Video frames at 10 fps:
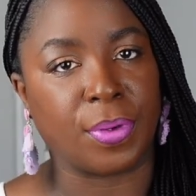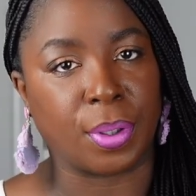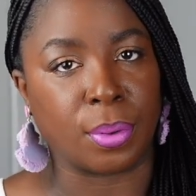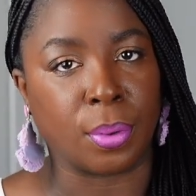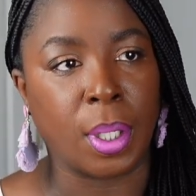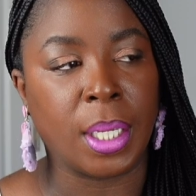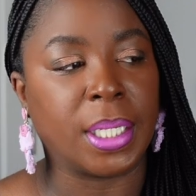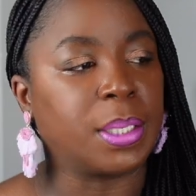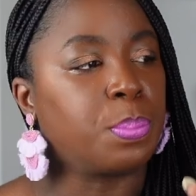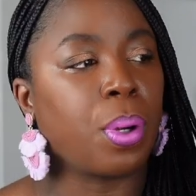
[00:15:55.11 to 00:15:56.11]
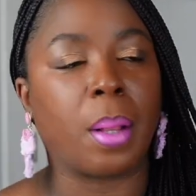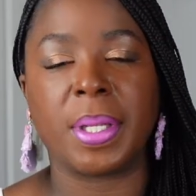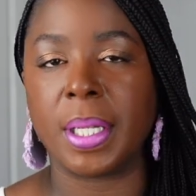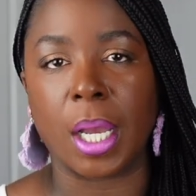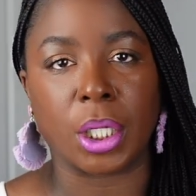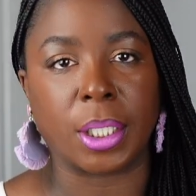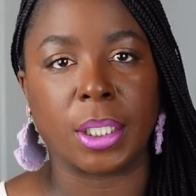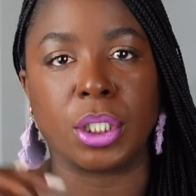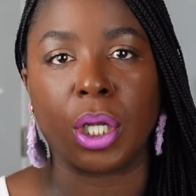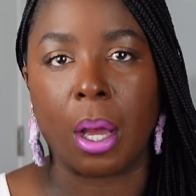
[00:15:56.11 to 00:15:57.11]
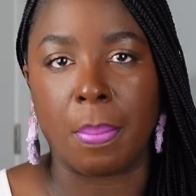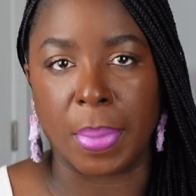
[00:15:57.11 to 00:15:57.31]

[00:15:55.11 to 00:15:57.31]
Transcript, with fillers: for you is probably not going to get the job,